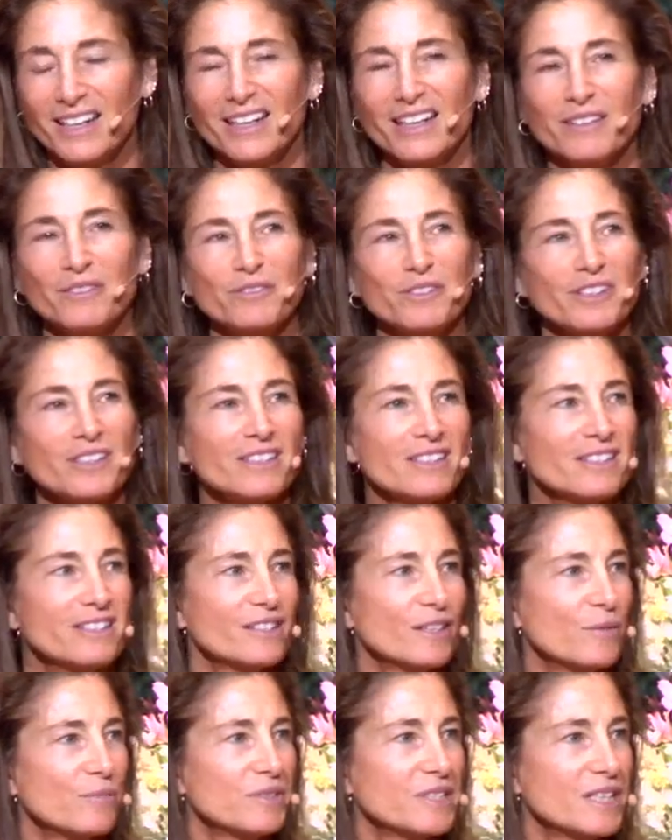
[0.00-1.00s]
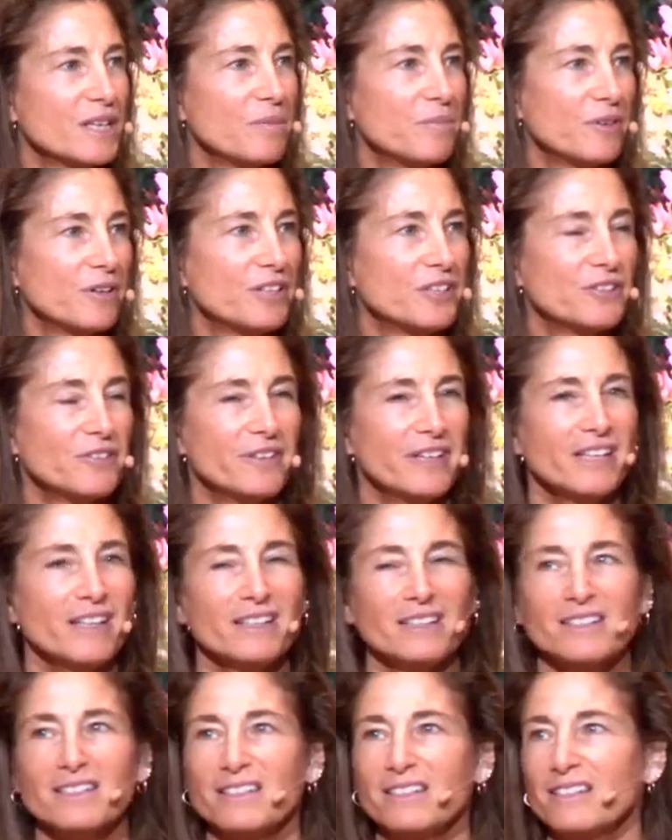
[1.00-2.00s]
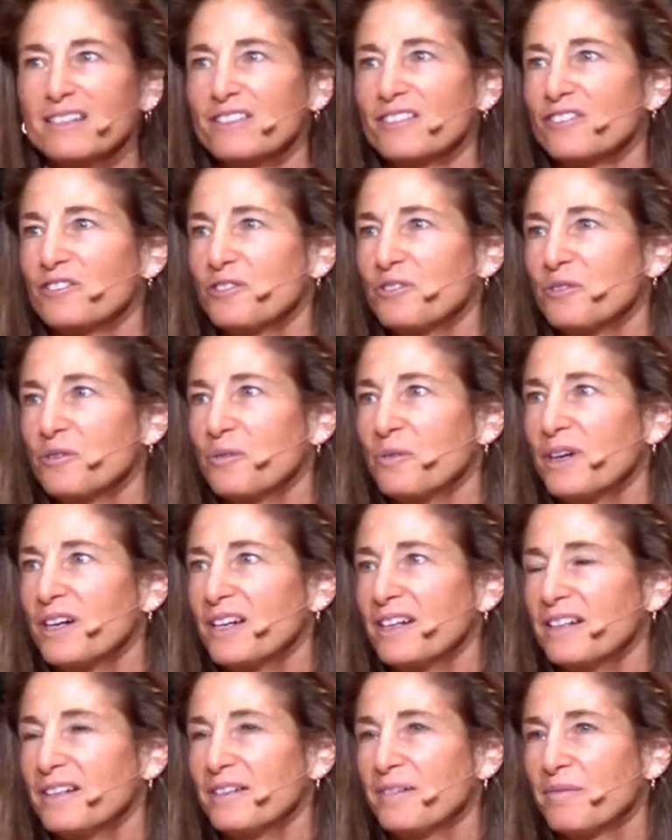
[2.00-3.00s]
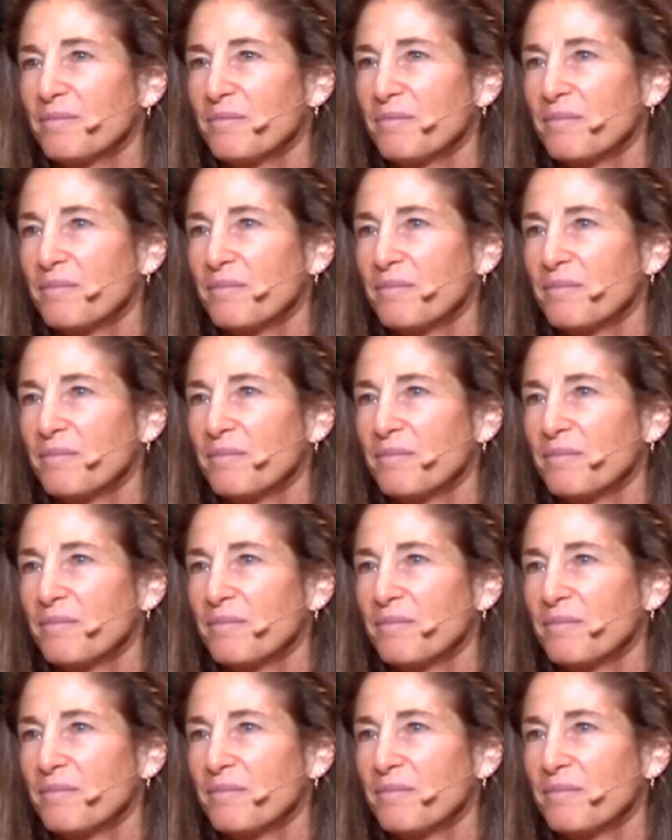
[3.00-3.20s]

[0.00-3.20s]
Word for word: it really sums up our trance in a certain way,